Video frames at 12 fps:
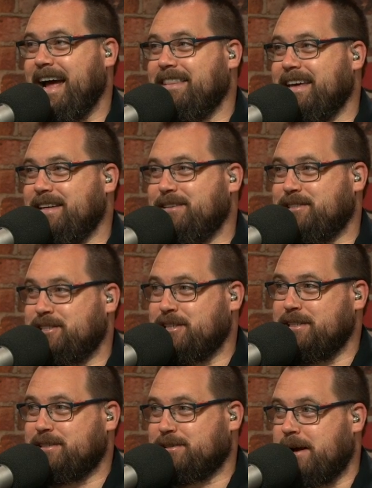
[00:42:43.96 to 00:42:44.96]
and that you
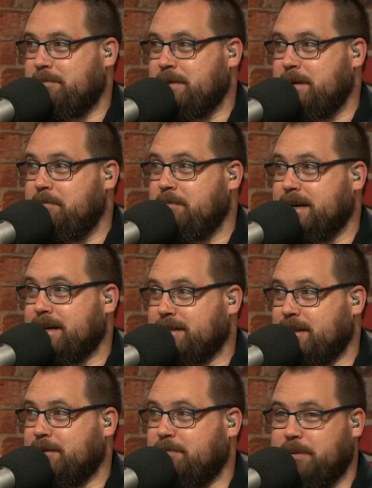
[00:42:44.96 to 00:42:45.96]
should drop them because
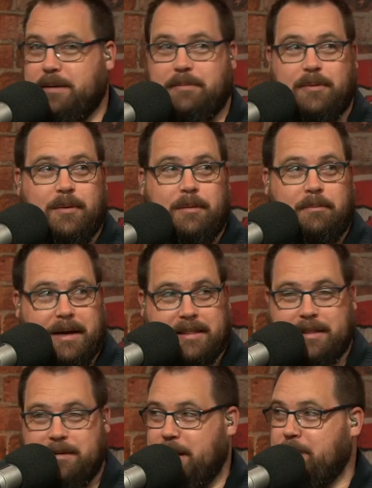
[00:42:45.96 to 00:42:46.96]
right. other people will pick
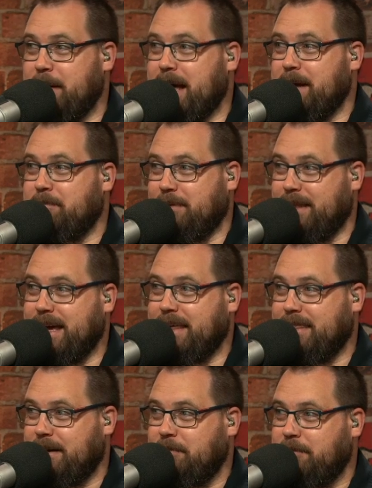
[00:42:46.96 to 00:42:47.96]
sure. them up and
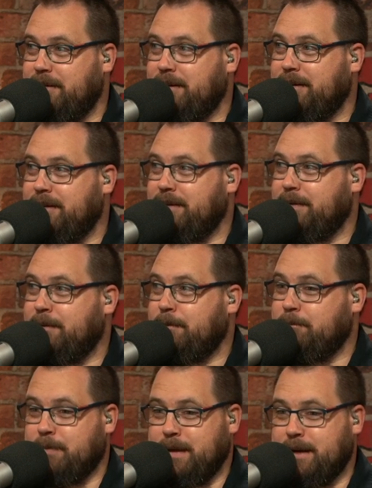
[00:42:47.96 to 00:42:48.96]
play them. Yeah.
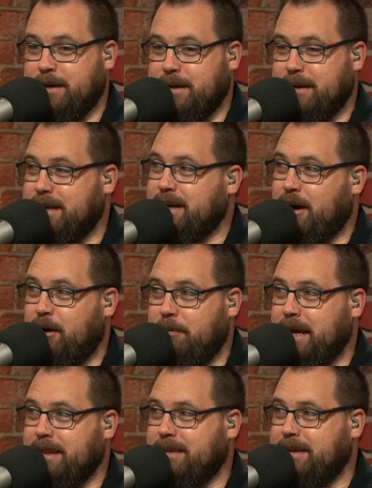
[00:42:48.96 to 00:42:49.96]
In in our
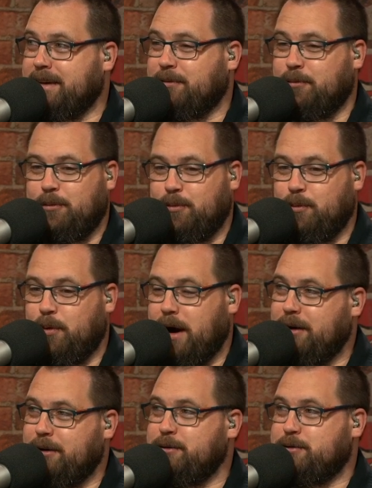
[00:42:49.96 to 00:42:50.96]
main league,
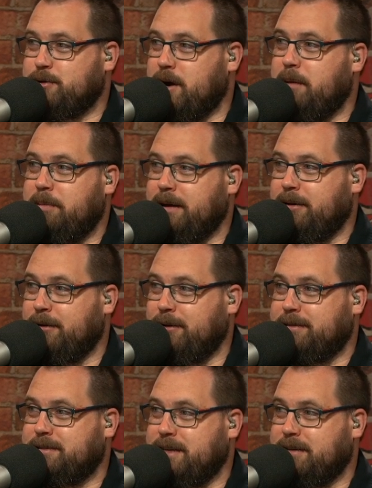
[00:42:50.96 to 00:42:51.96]
why aren't you dropping
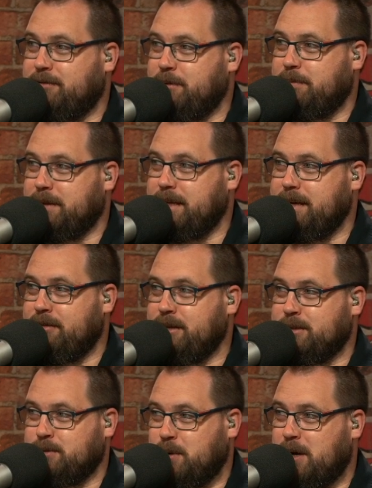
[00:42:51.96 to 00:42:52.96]
Ertz if you believe
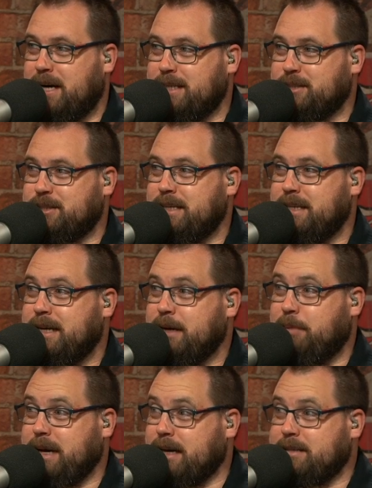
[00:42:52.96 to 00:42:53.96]
he's washed?
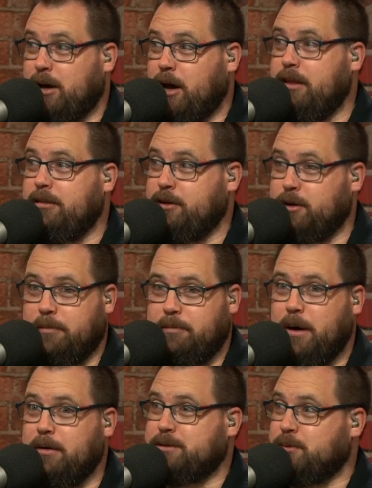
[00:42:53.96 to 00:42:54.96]
Because other your
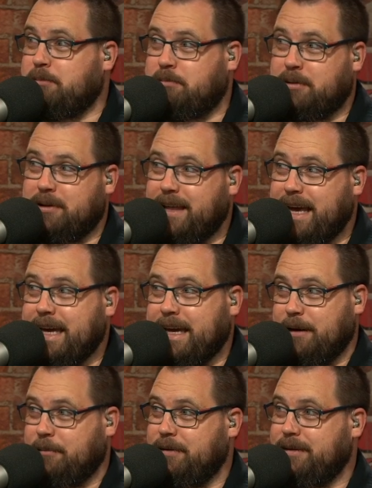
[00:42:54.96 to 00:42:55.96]
opponents will play
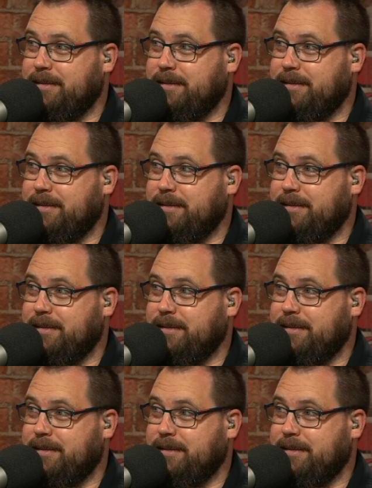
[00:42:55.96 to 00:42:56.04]
him.